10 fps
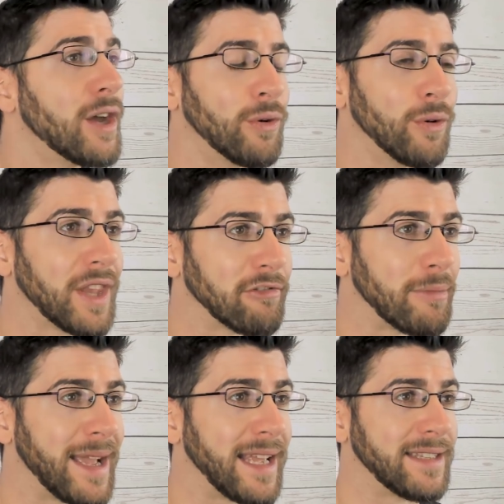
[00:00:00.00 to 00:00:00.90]
All that
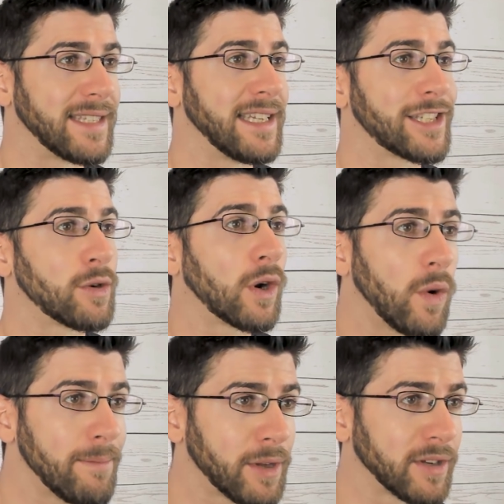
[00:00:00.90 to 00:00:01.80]
remains is to
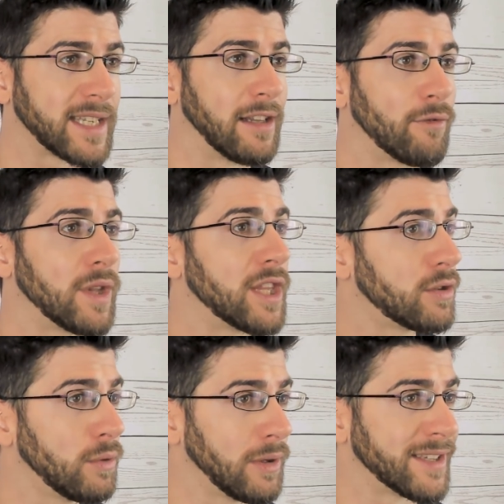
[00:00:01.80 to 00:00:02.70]
equip yourself with the
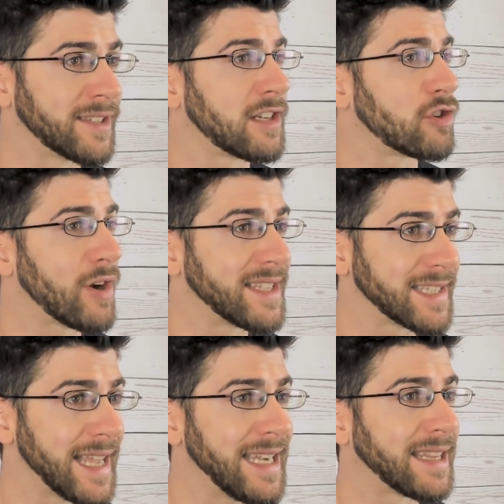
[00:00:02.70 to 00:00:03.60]
tools to
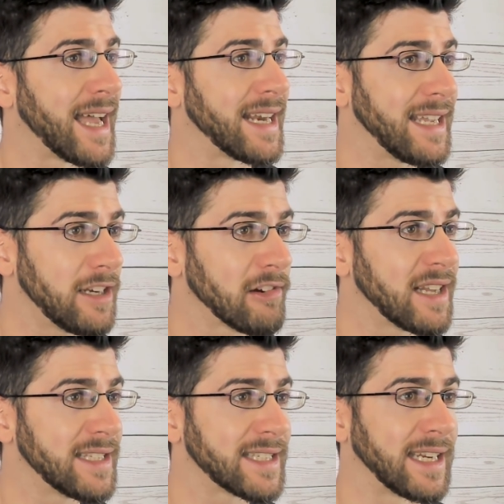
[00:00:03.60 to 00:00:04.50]
translate that inner
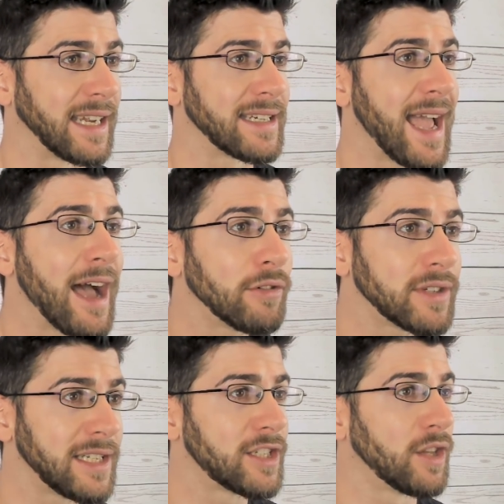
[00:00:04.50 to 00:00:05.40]
instinct out
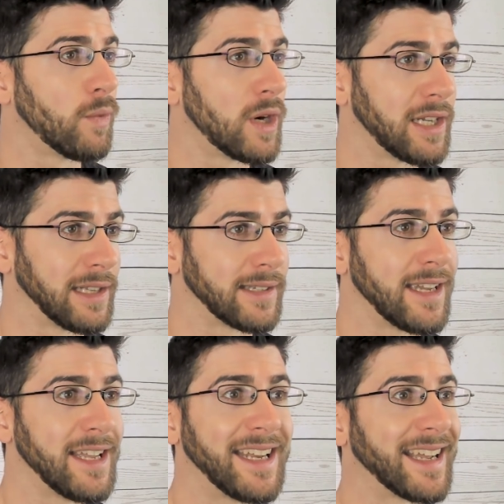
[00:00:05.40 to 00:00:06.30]
into the world
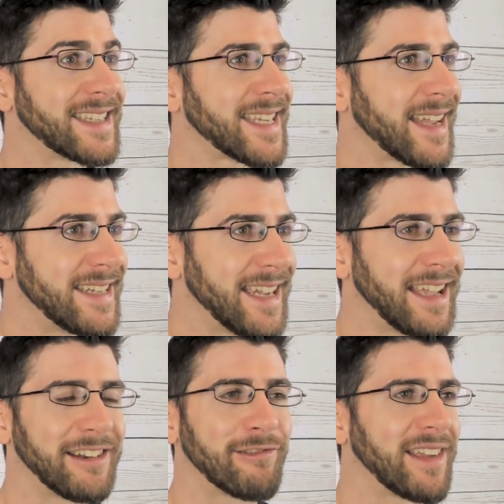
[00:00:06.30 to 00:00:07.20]
in exciting
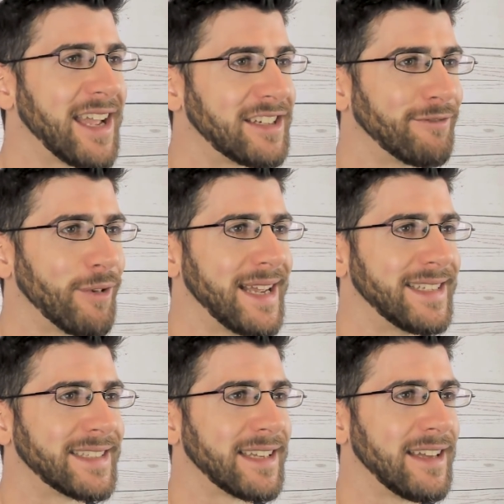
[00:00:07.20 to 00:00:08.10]
and creative
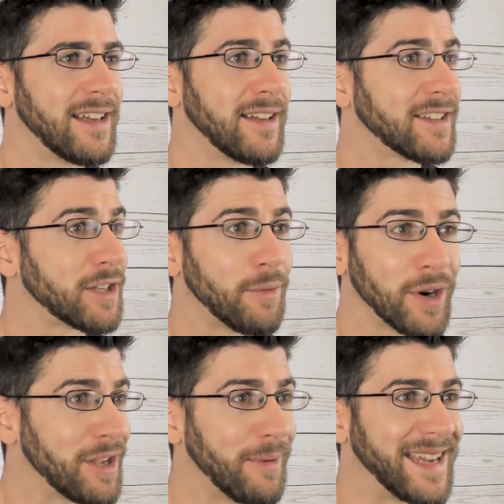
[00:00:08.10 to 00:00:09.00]
ways. So, what
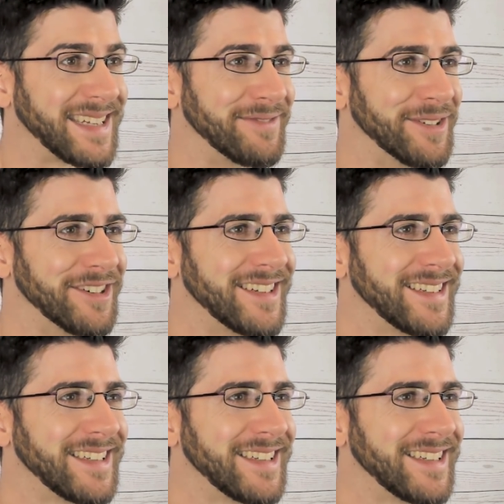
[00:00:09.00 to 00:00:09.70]
are you waiting for?